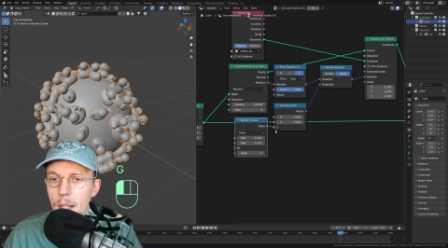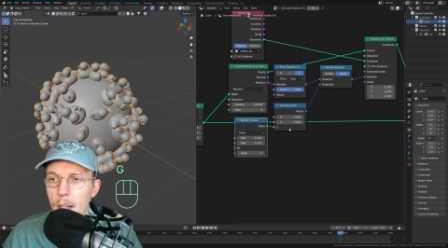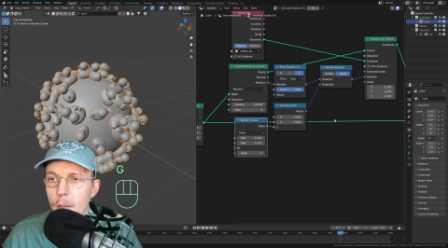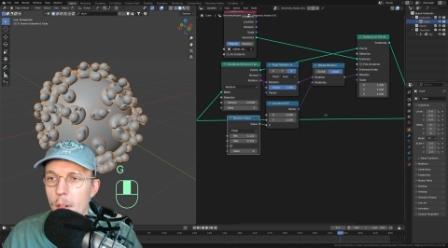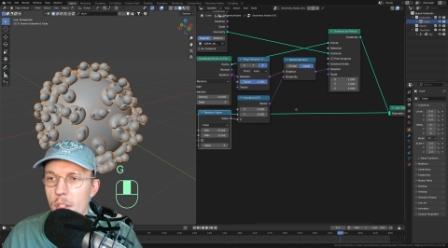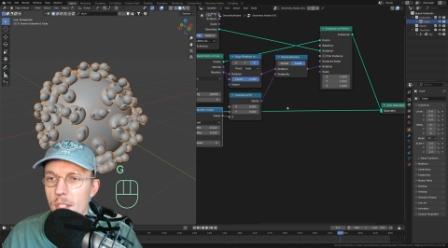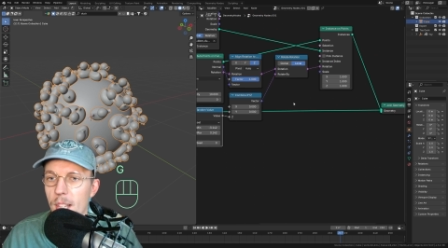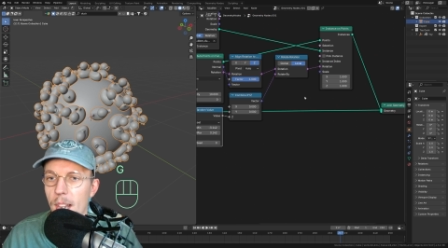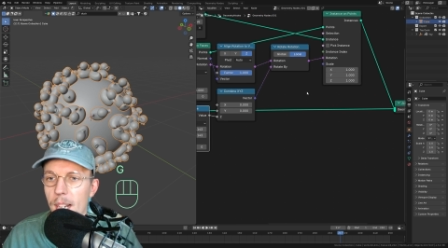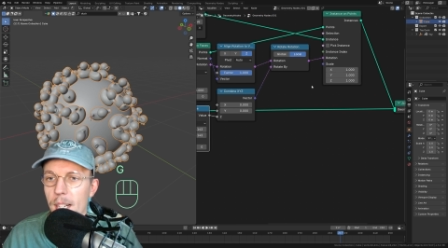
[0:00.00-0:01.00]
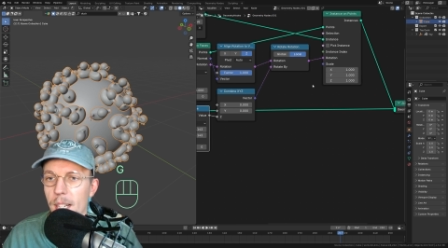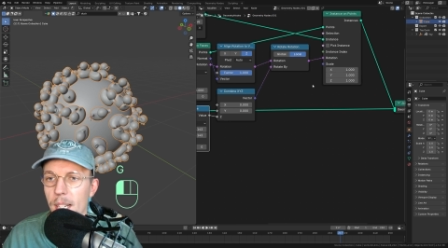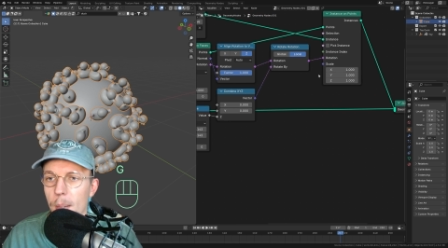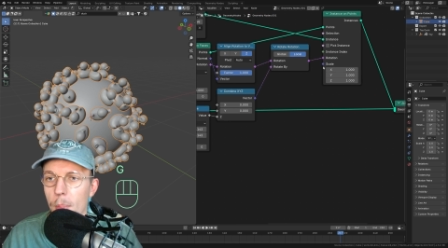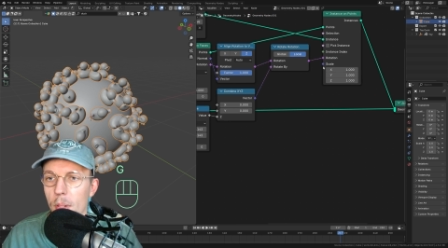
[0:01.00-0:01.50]
For the
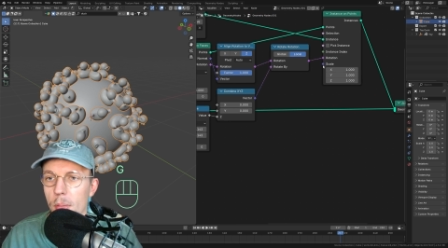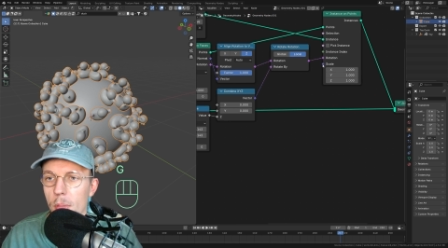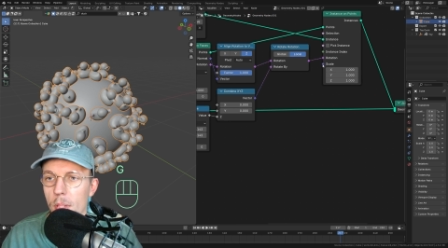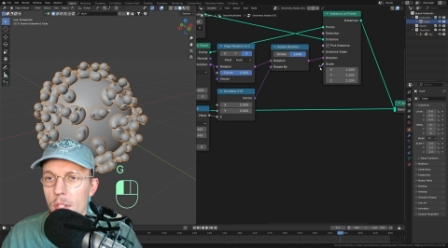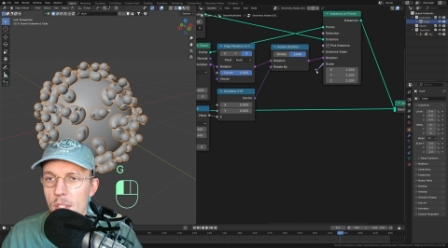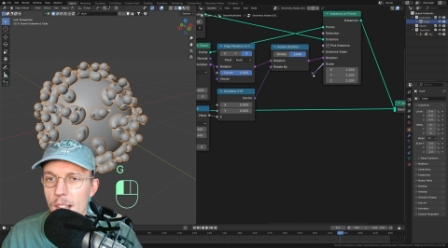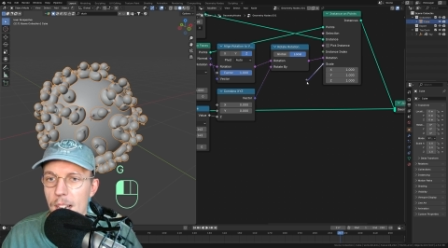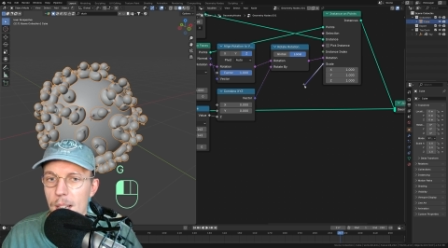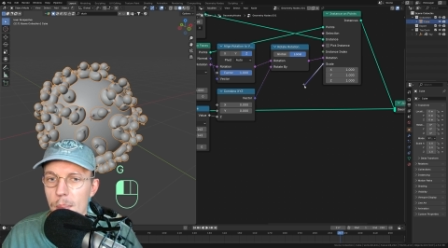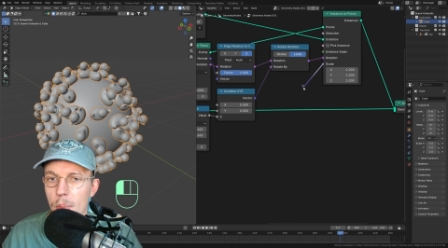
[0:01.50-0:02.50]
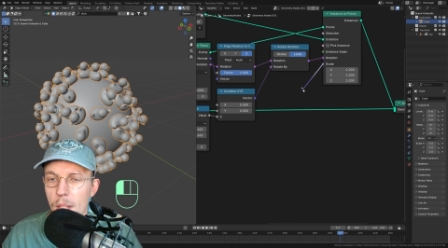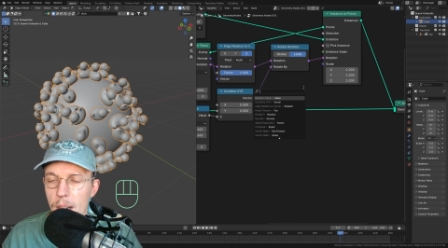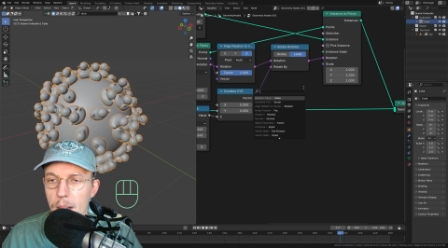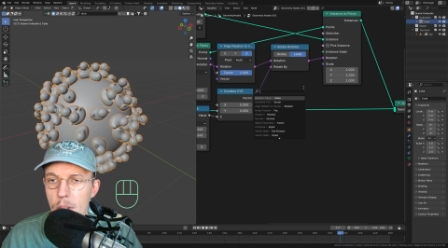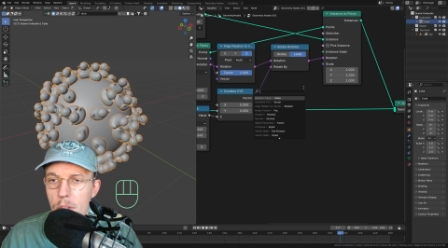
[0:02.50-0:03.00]
scaling, I'm gonna do the same, but I
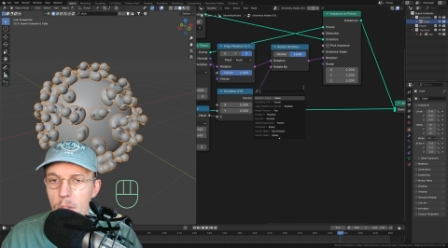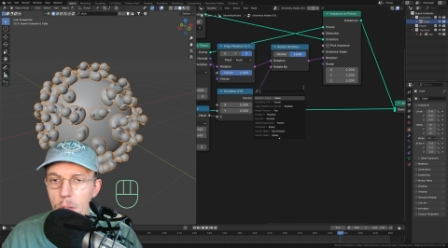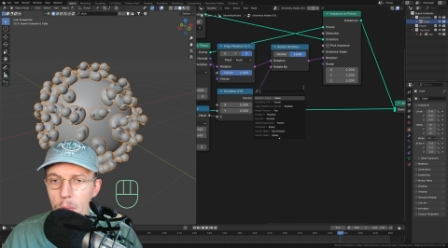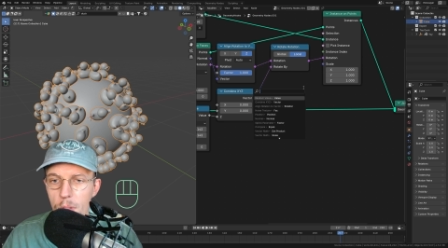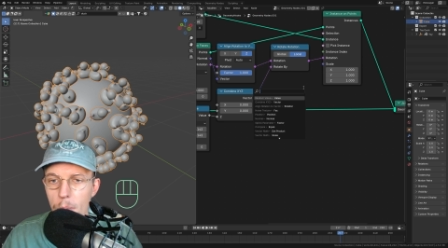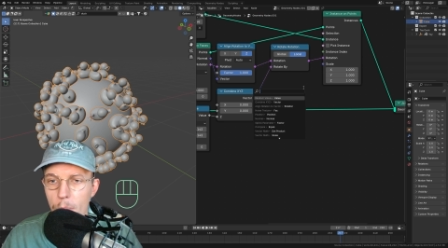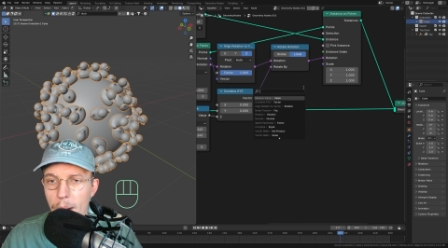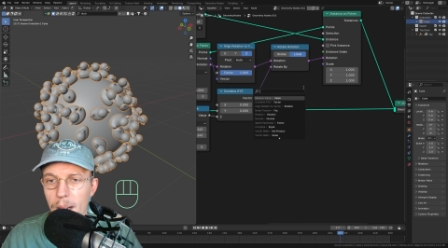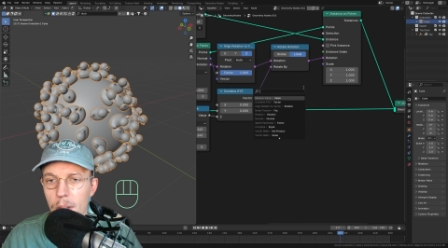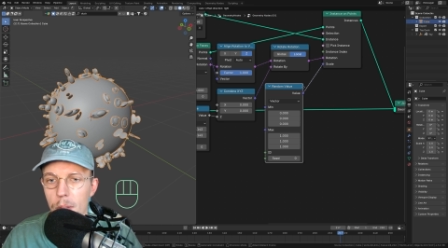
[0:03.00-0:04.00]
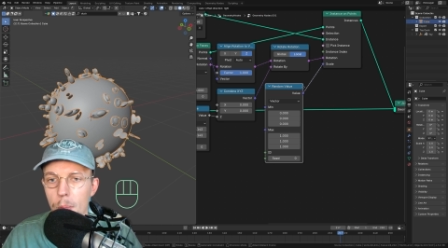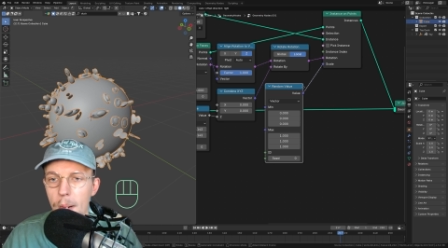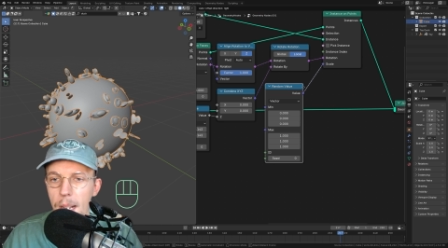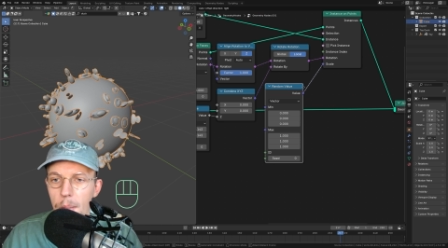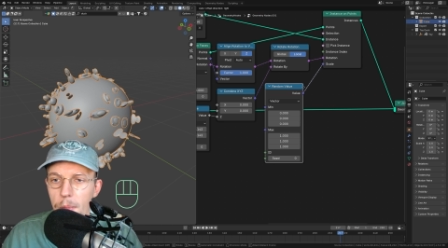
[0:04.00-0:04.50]
can just use a regular
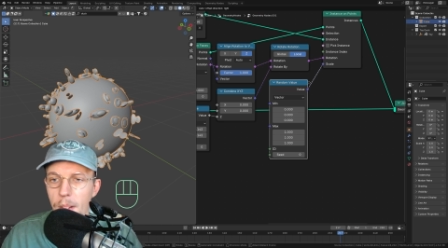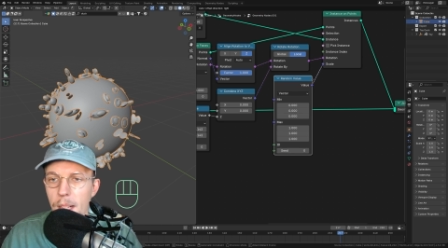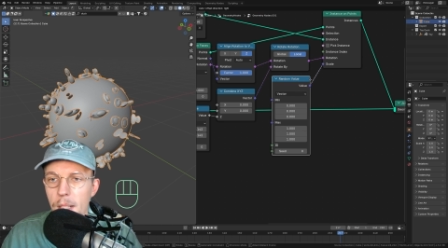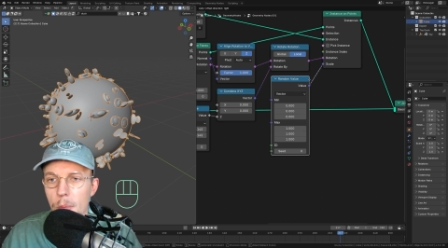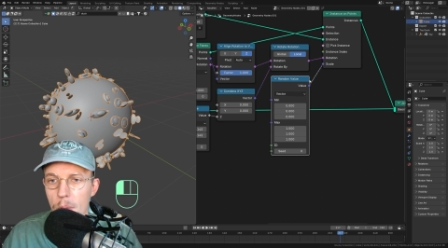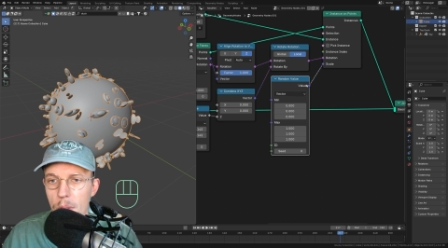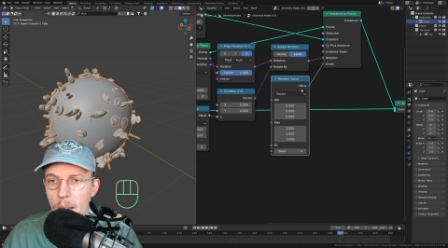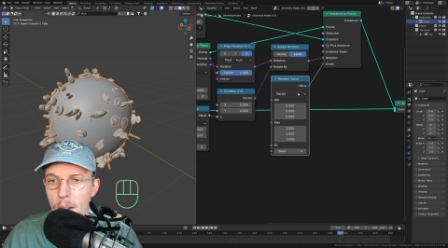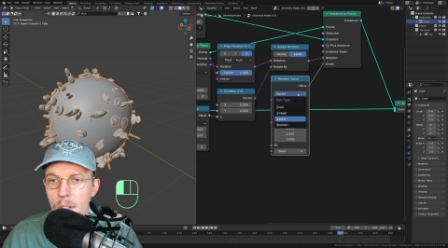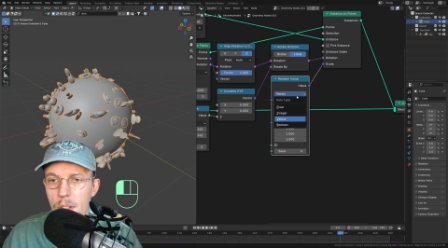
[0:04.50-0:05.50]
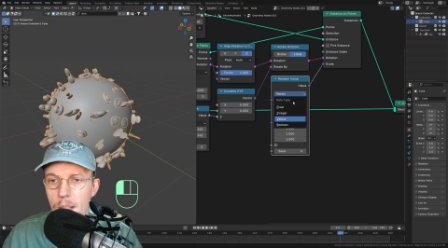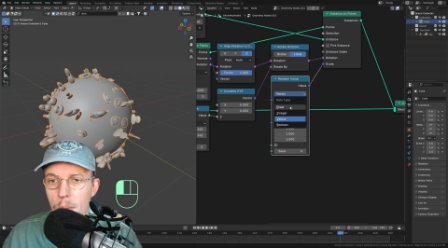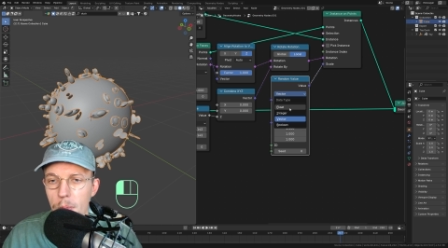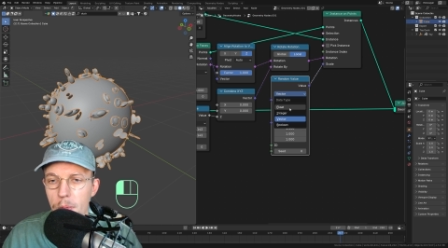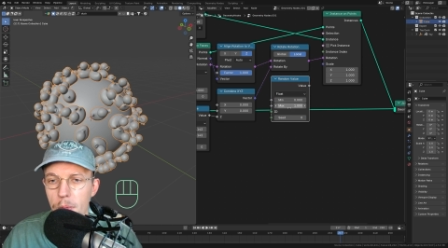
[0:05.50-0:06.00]
random value node here, set
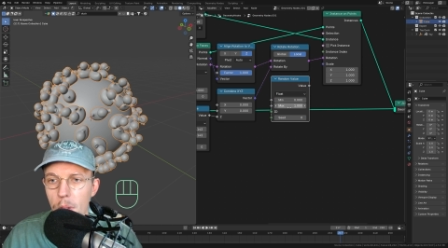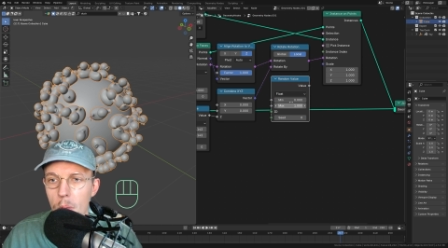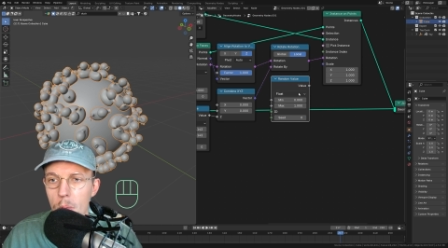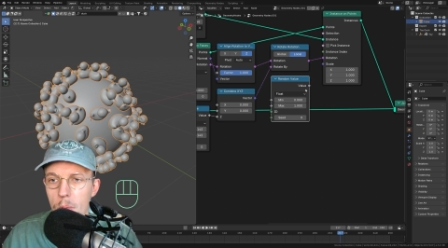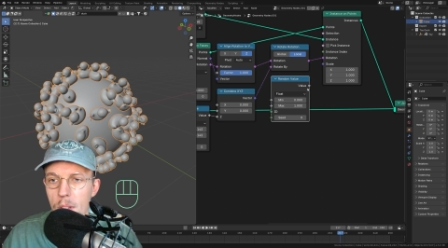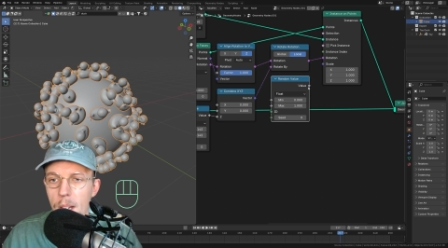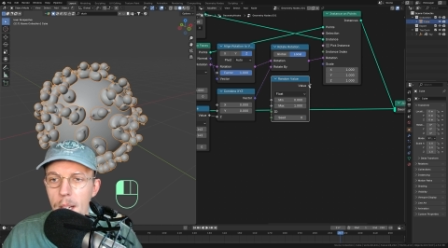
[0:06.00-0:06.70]
to float,